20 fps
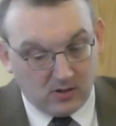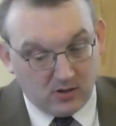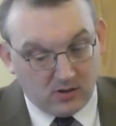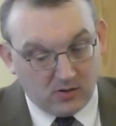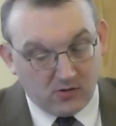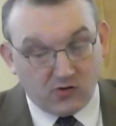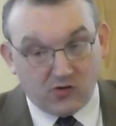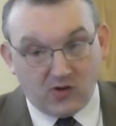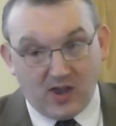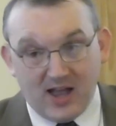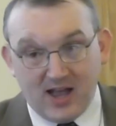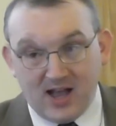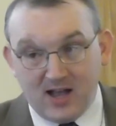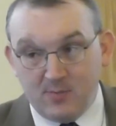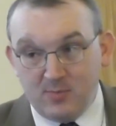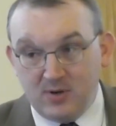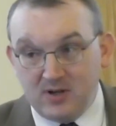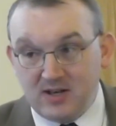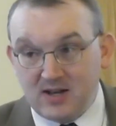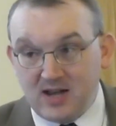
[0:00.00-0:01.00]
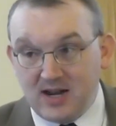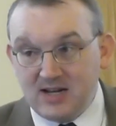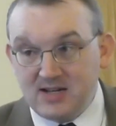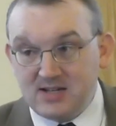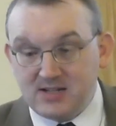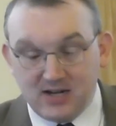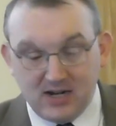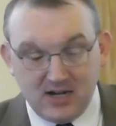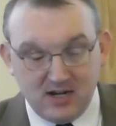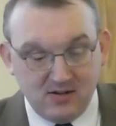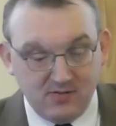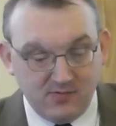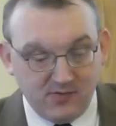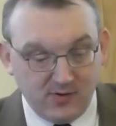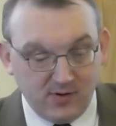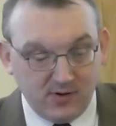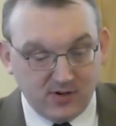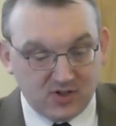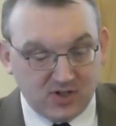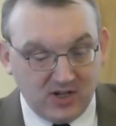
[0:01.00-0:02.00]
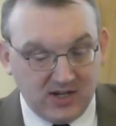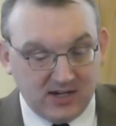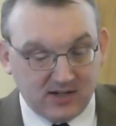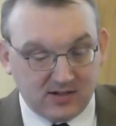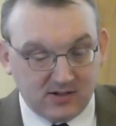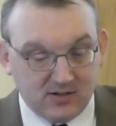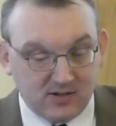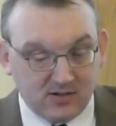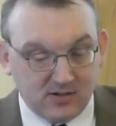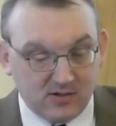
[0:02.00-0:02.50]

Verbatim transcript: Psalm 19, verse 8,